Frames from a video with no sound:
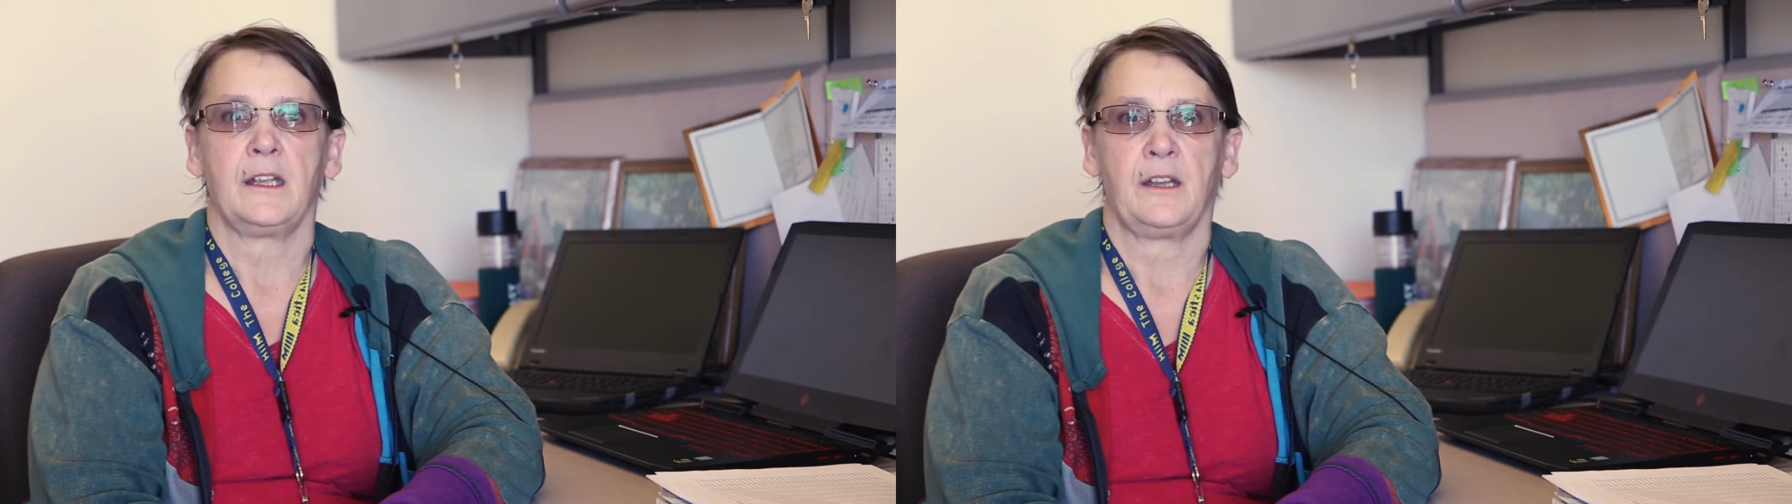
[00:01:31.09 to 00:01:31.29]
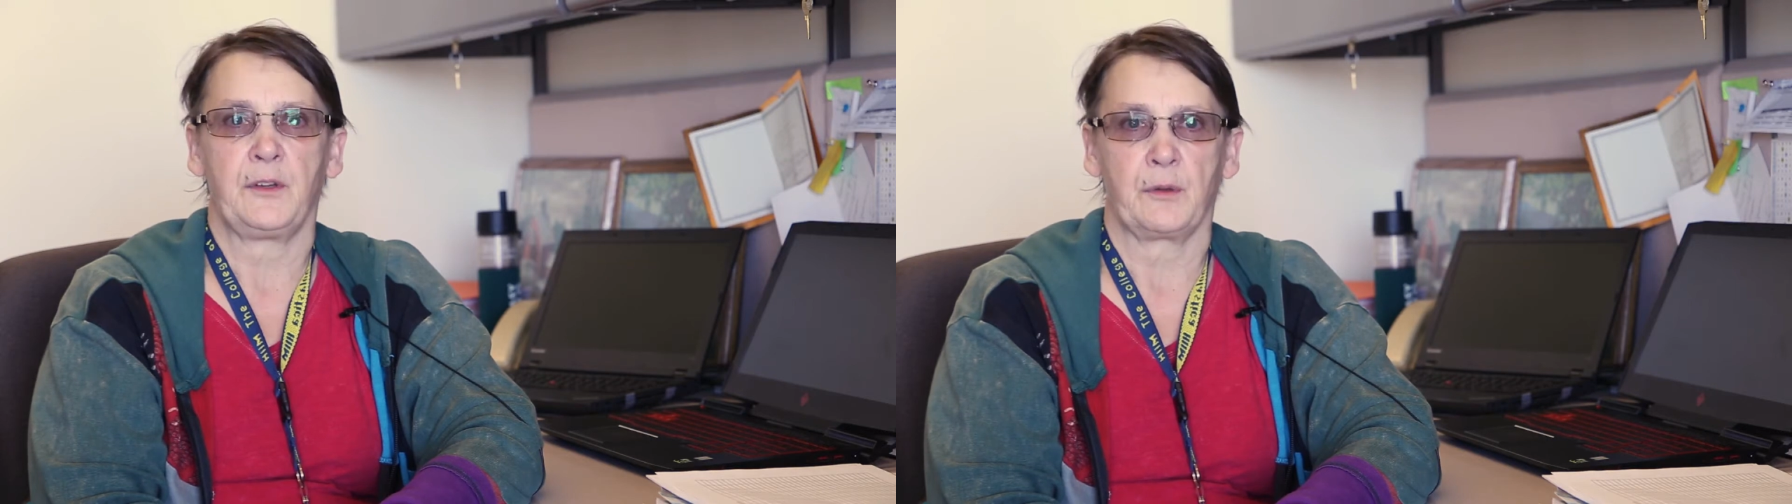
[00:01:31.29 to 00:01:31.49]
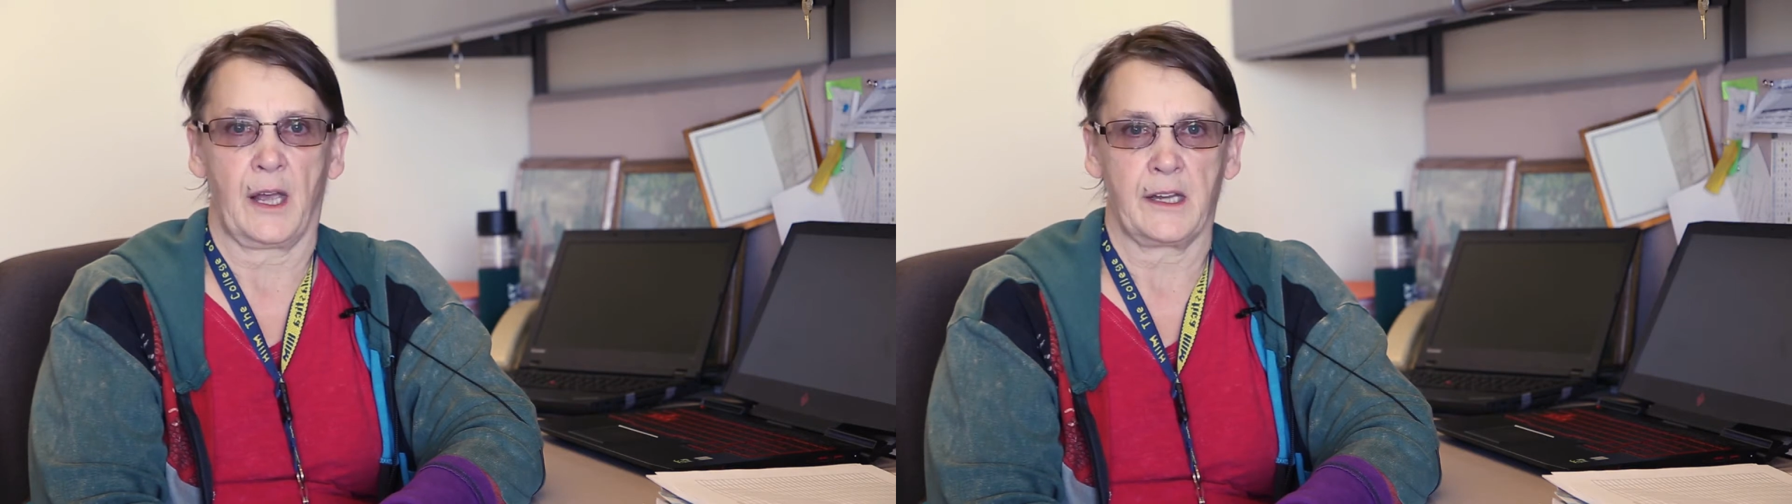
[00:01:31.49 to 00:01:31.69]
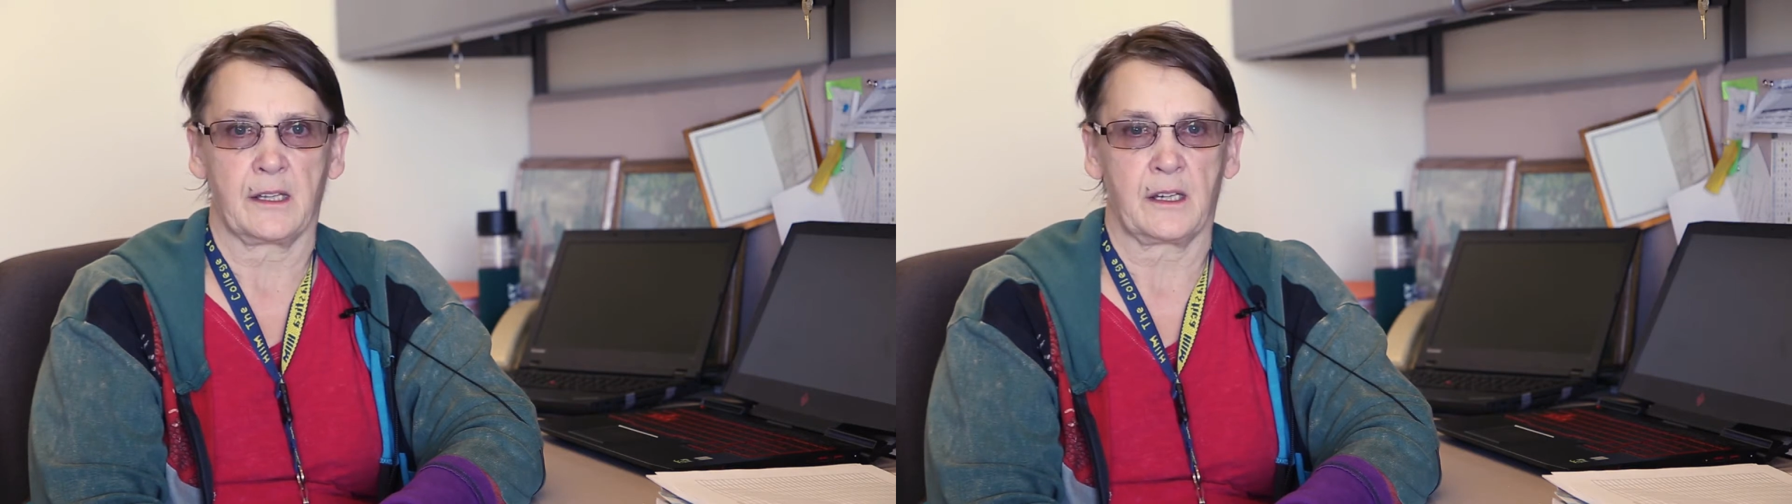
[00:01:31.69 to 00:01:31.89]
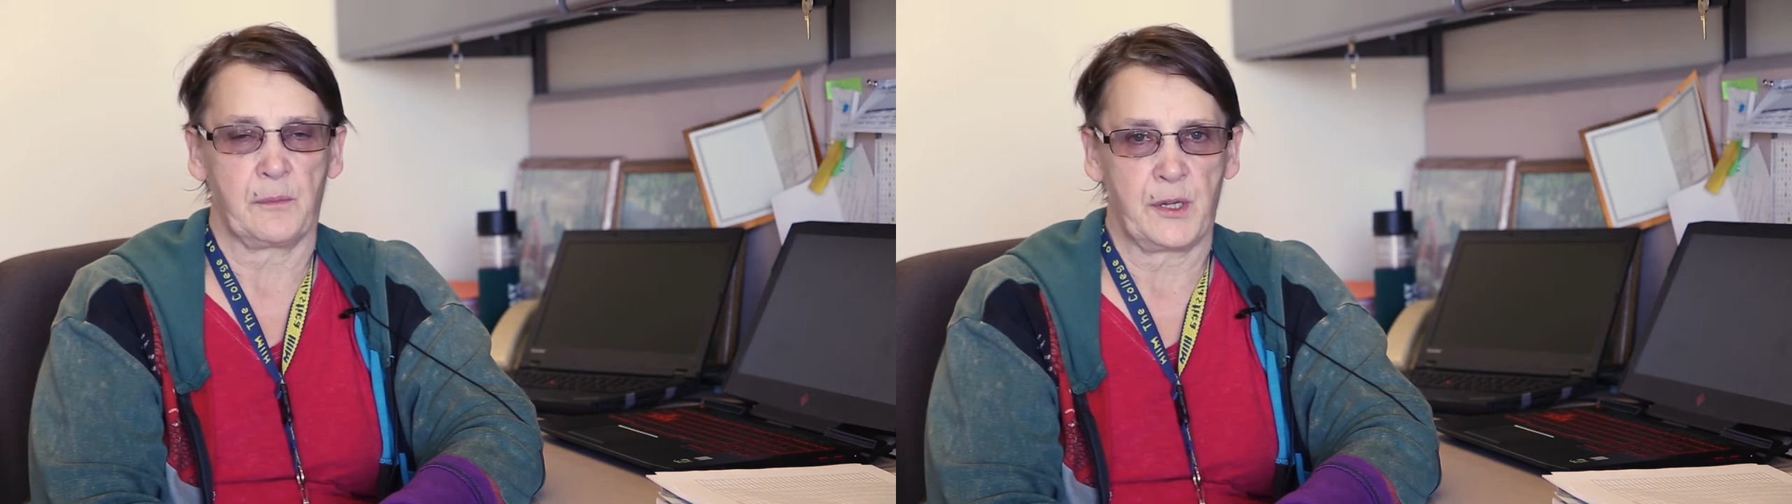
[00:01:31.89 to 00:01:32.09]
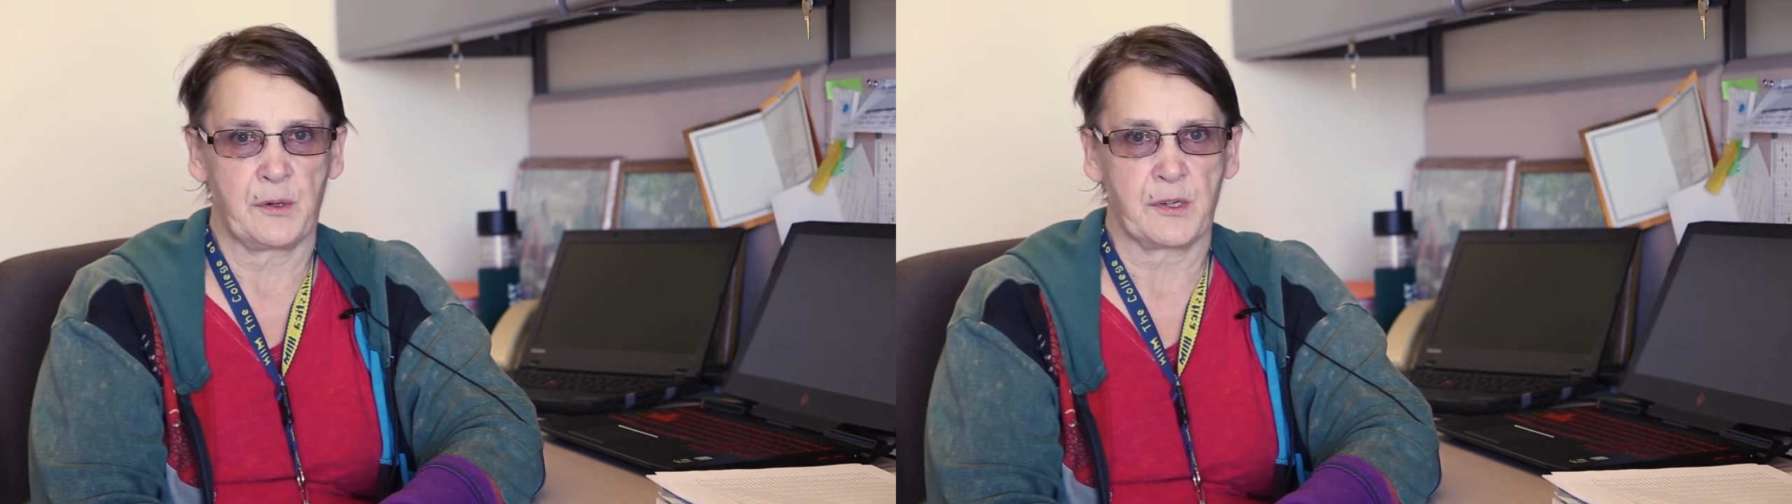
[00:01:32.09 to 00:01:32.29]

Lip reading: if you like the computer